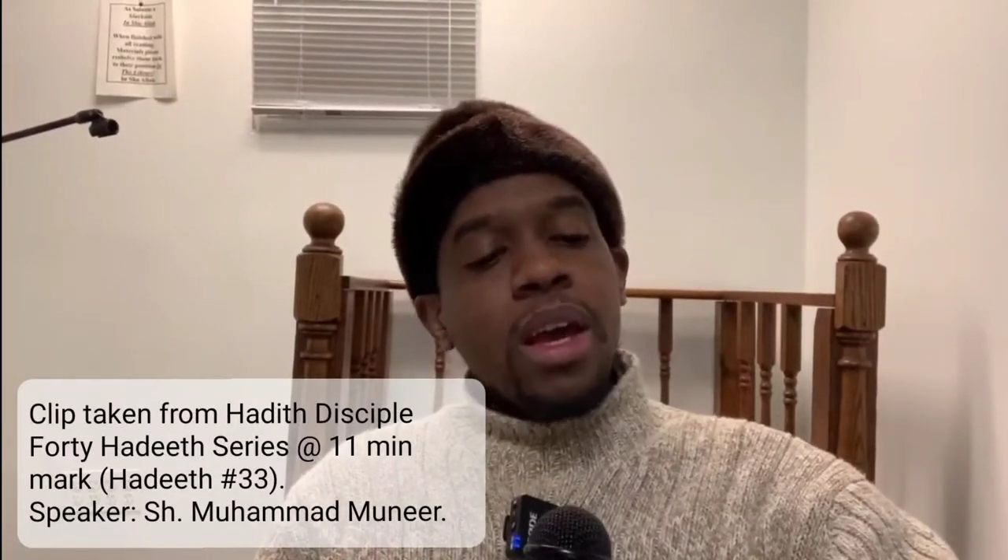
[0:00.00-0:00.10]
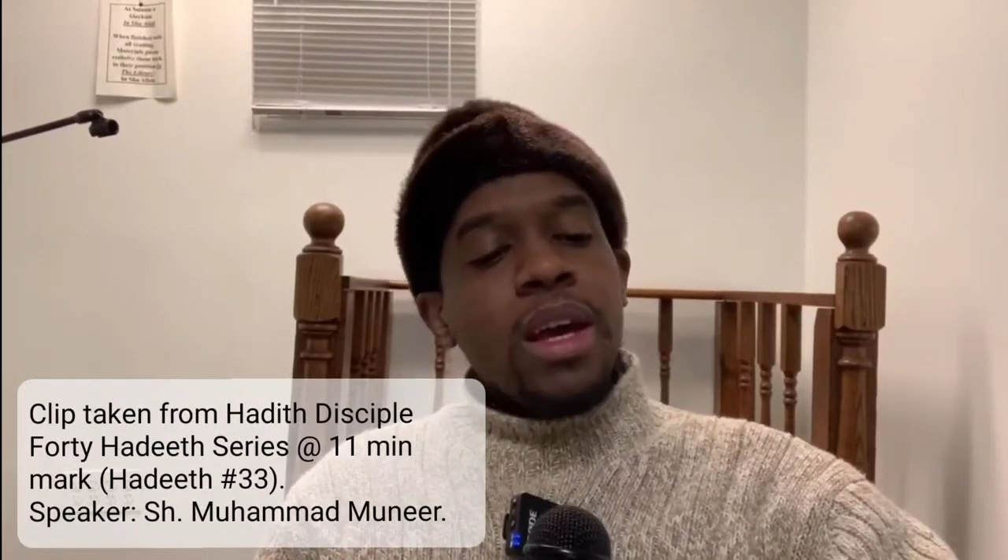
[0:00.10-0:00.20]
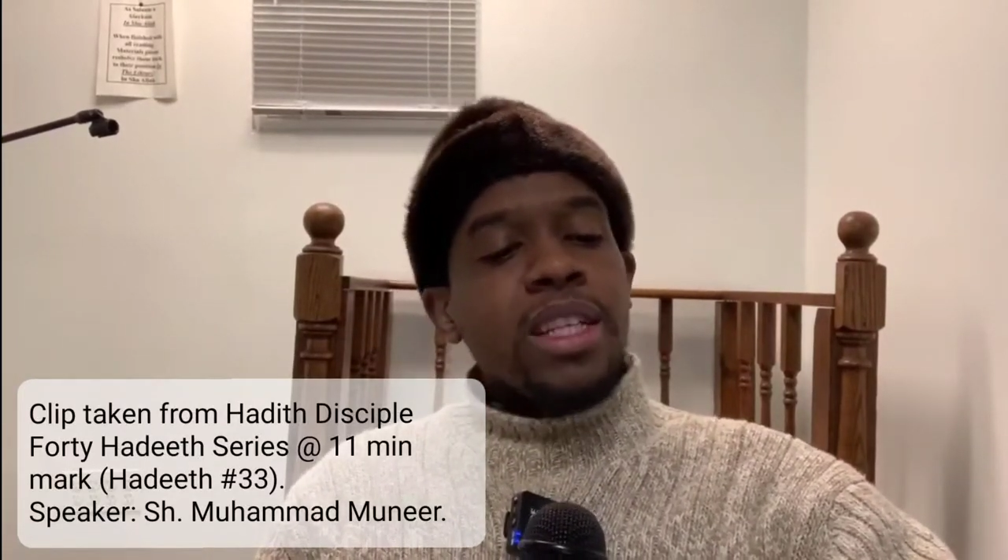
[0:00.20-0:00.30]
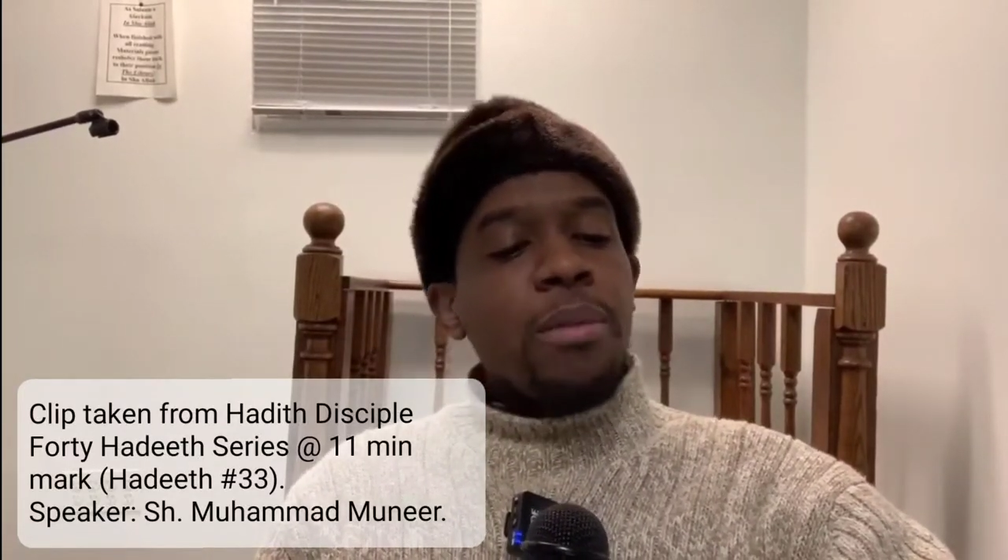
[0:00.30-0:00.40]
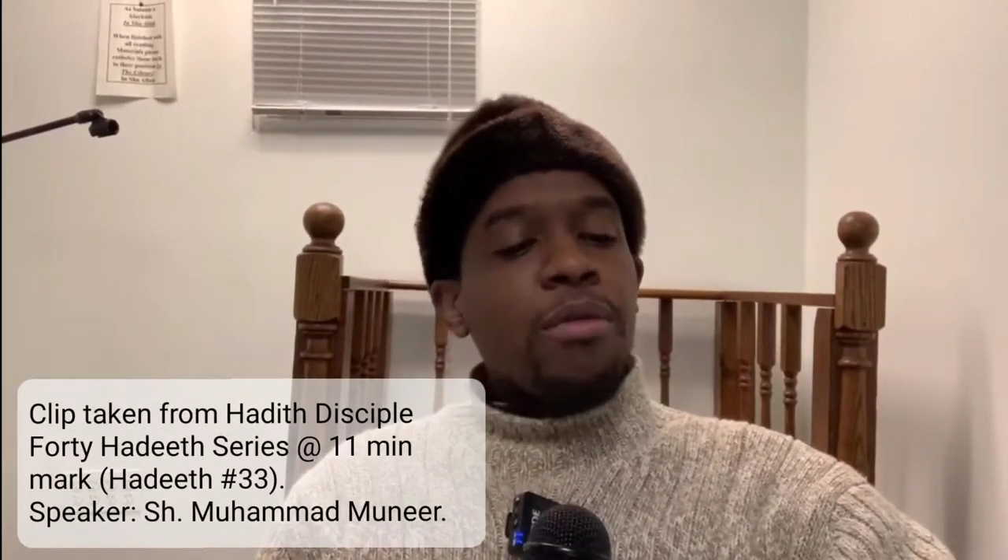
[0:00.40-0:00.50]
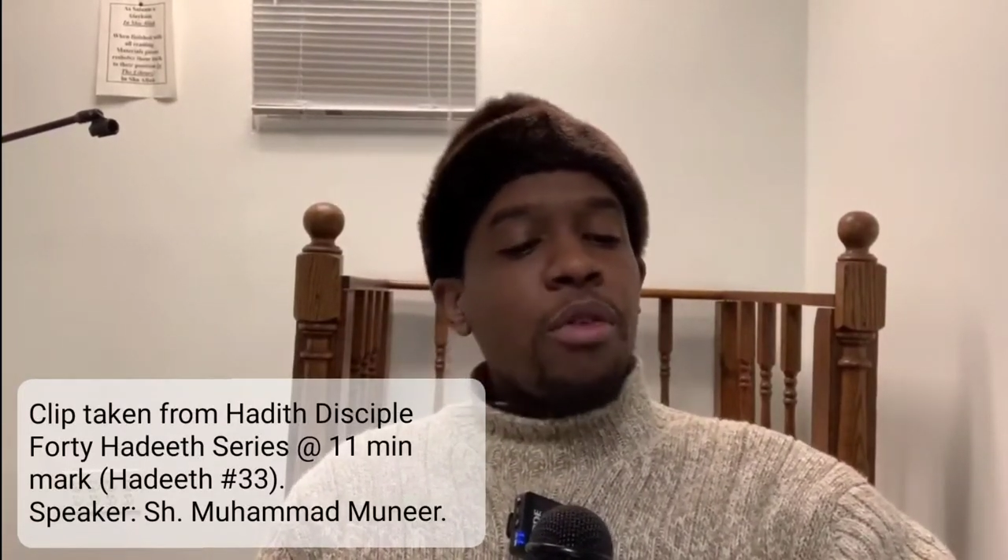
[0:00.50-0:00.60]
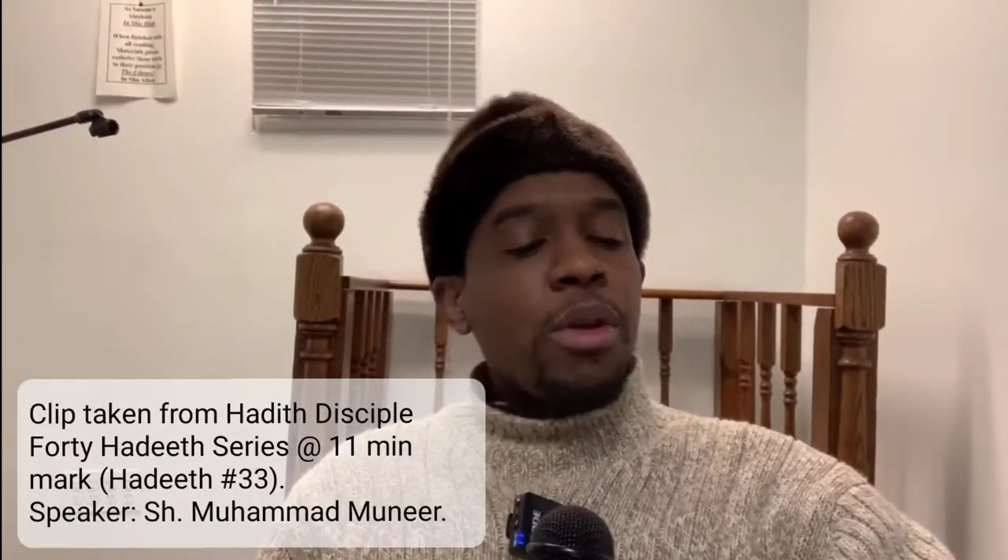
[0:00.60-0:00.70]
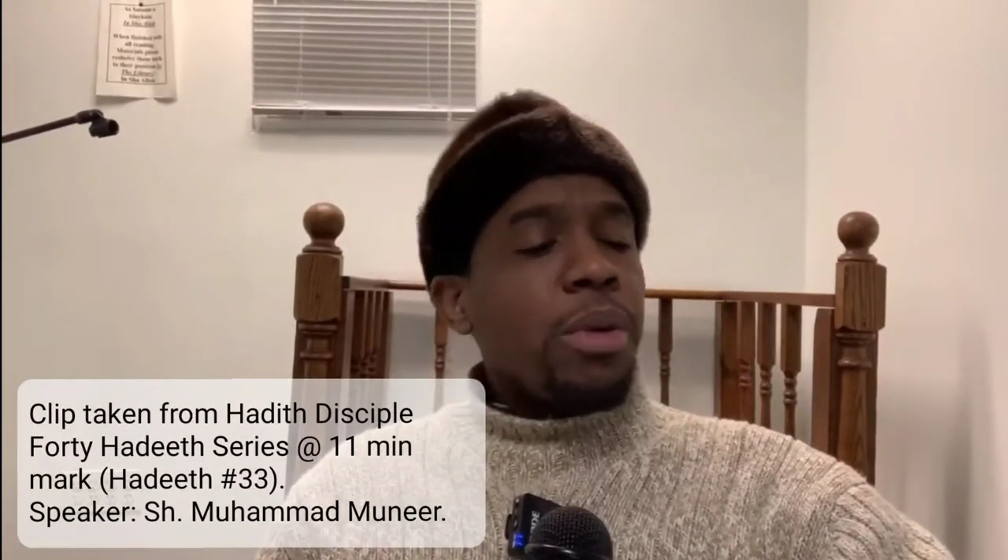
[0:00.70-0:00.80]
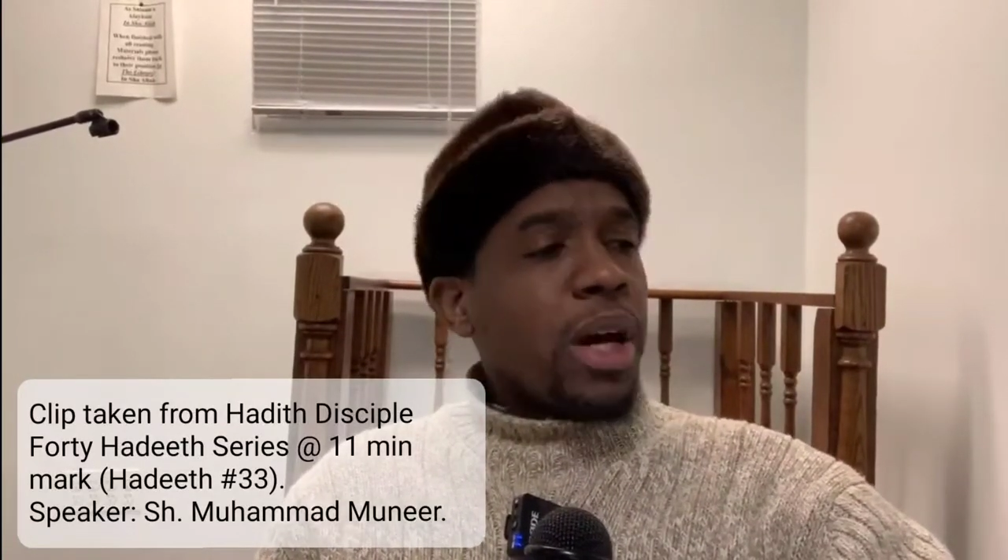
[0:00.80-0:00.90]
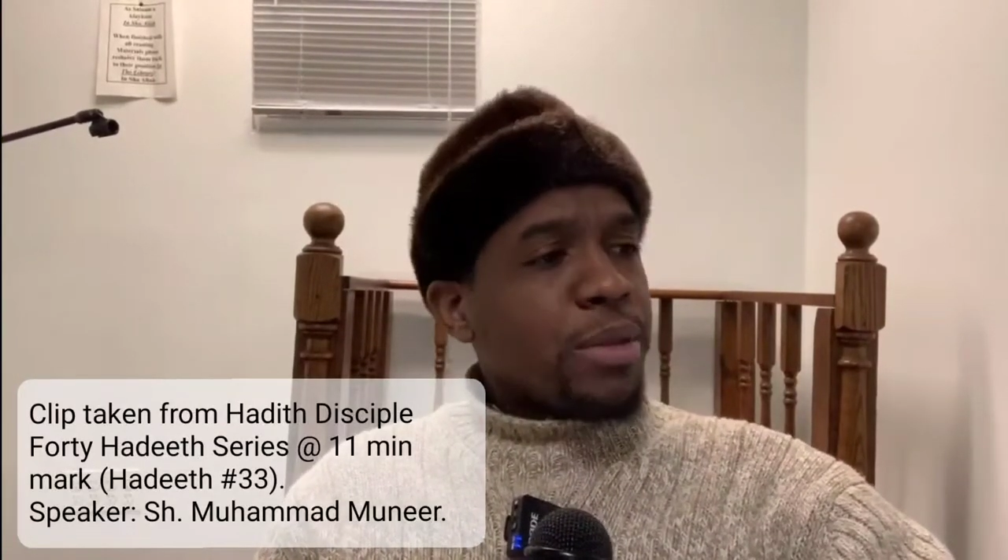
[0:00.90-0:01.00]
is that before you
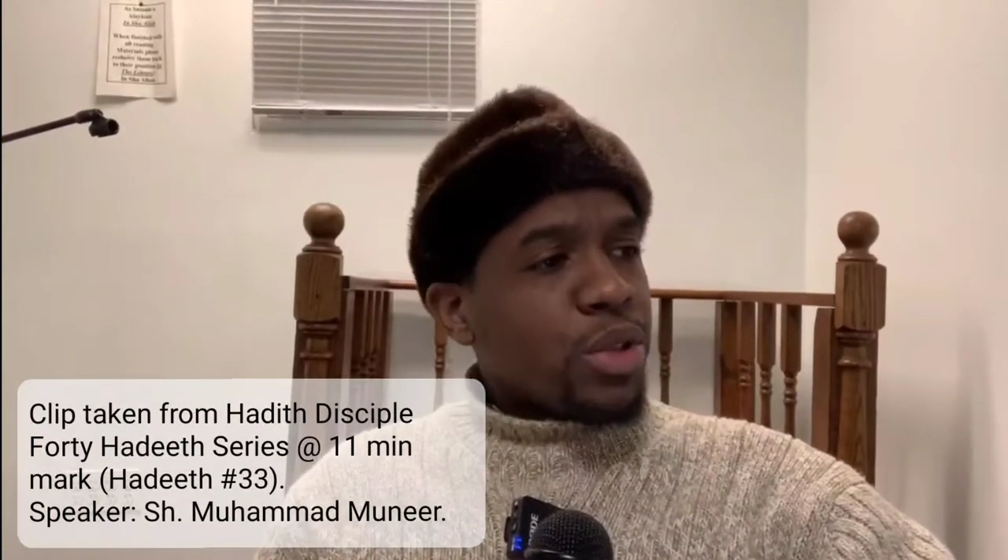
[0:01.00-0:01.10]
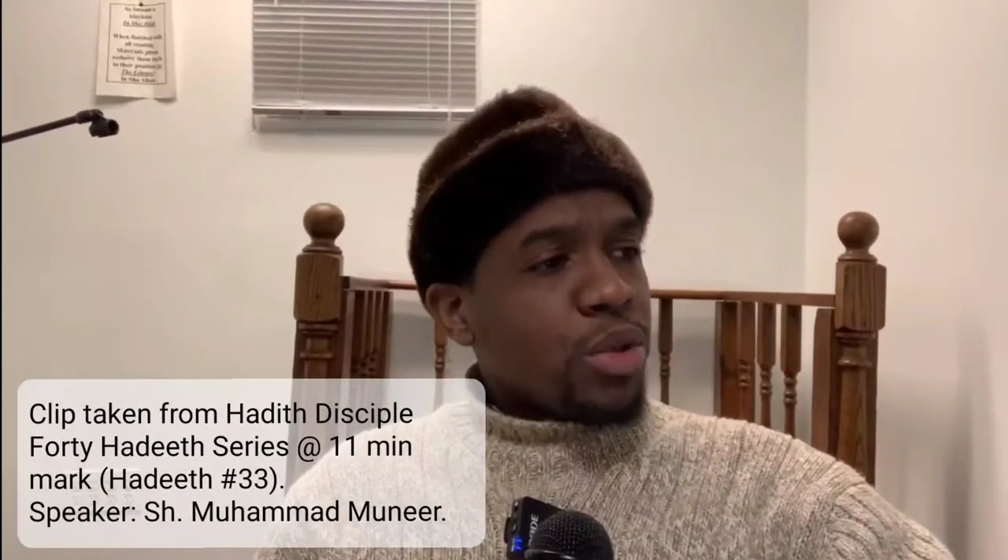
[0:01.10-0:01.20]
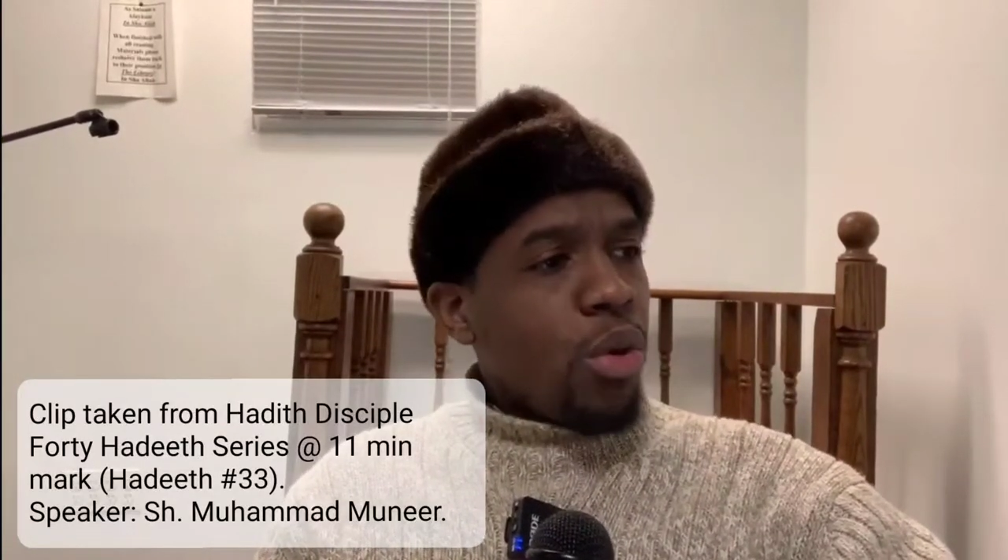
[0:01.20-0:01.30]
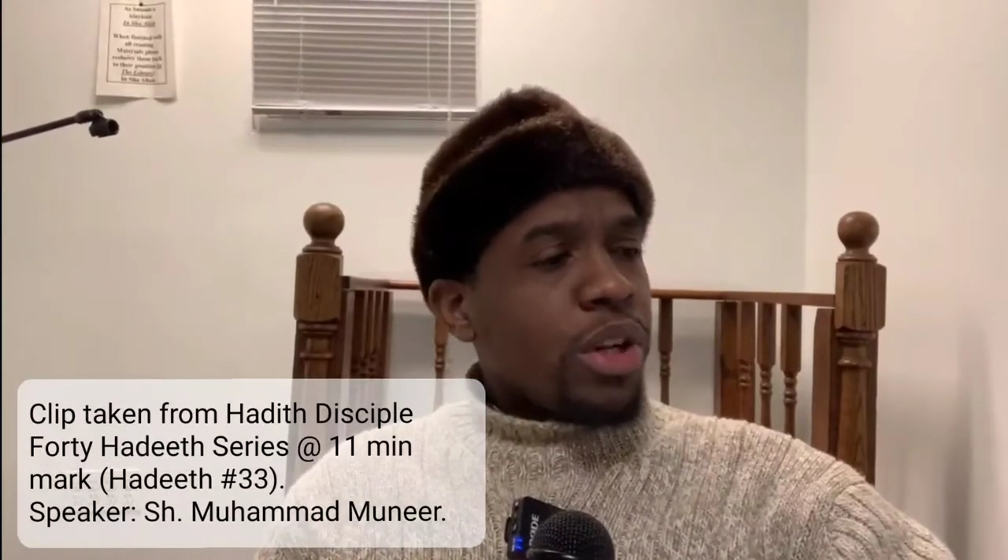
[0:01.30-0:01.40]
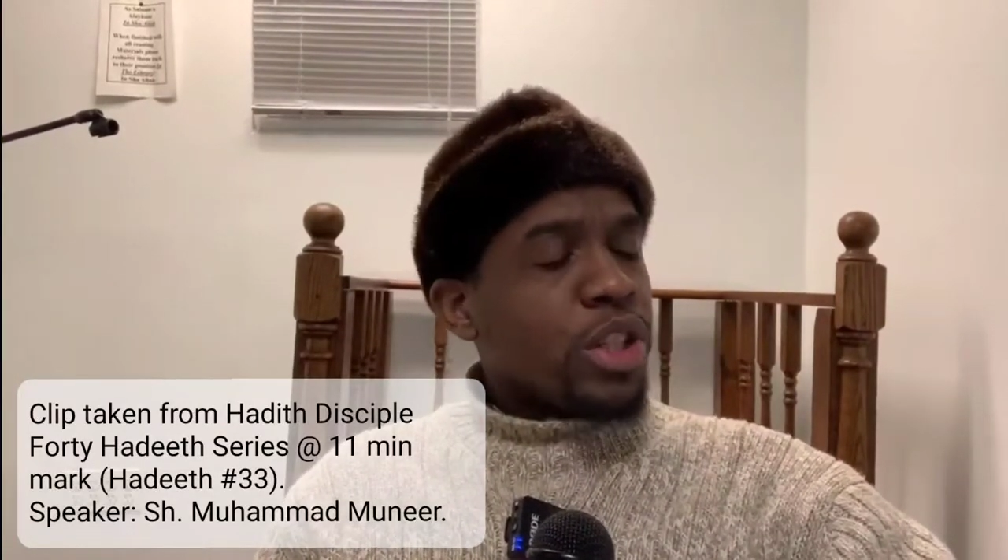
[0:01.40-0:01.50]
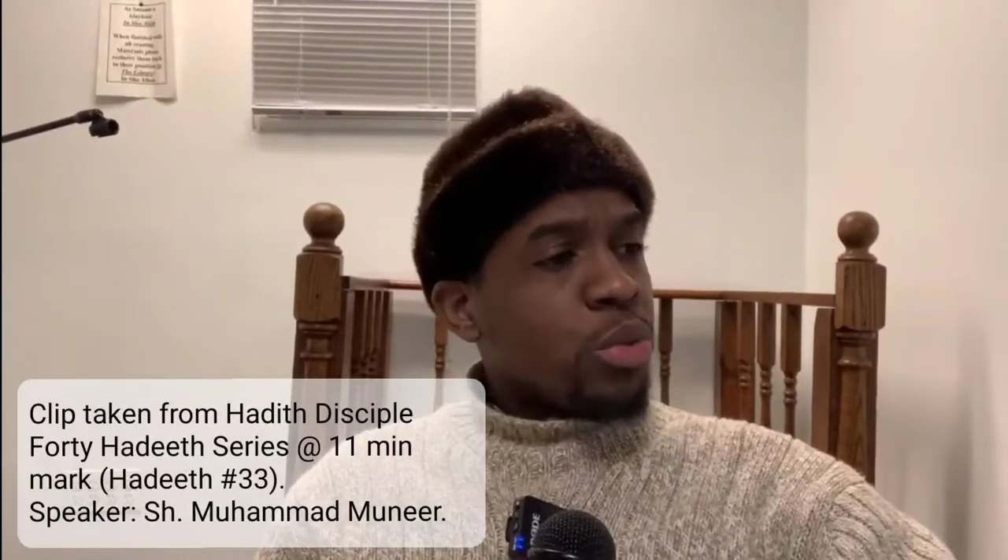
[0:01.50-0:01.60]
pick up a sword and